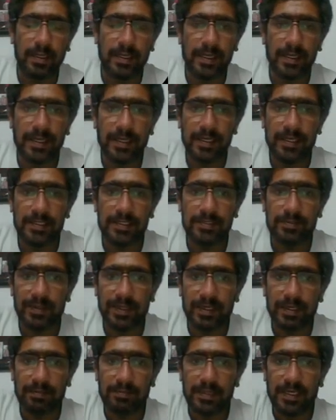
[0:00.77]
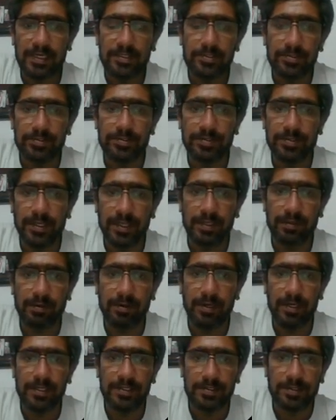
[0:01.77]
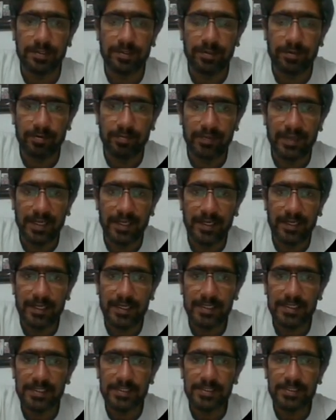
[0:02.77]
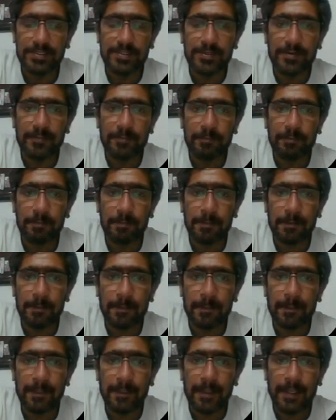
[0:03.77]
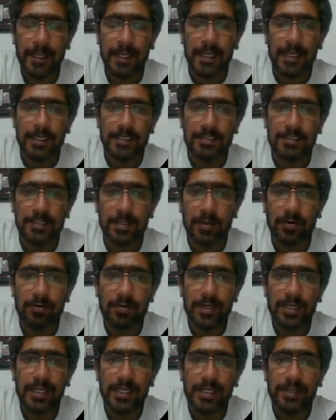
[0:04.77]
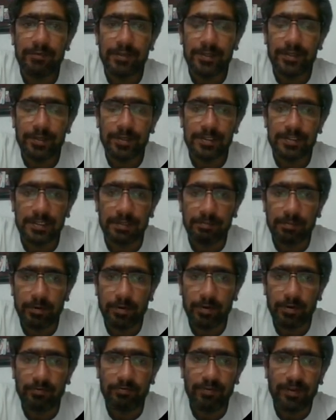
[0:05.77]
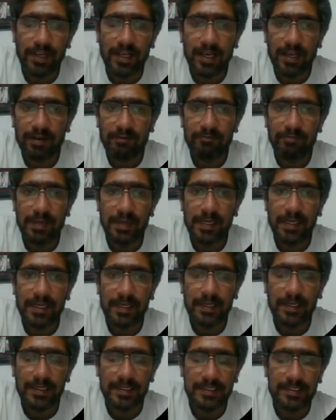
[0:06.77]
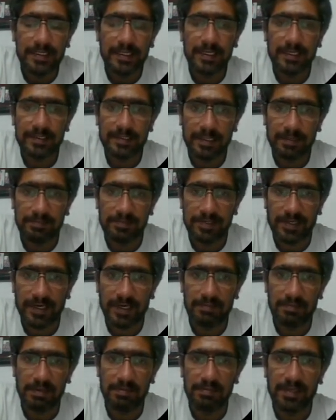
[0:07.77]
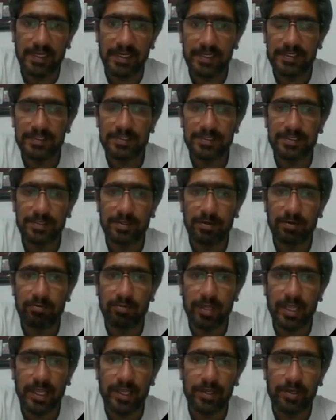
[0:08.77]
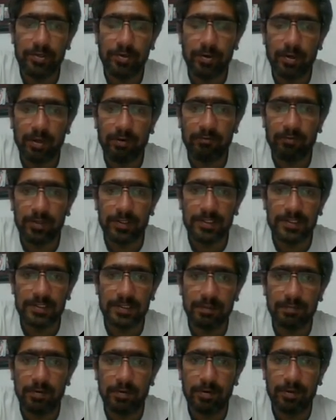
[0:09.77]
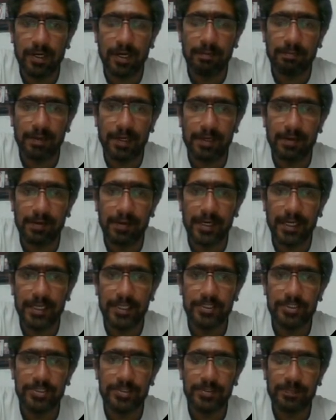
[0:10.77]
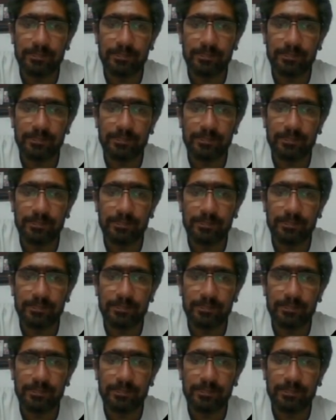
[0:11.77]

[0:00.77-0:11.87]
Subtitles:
Hey guys, welcome back to Enthralling Sudoku Maniacs. Slowly, with your support, we have been increasing our subscriber base. So thank you all for the support and patronage.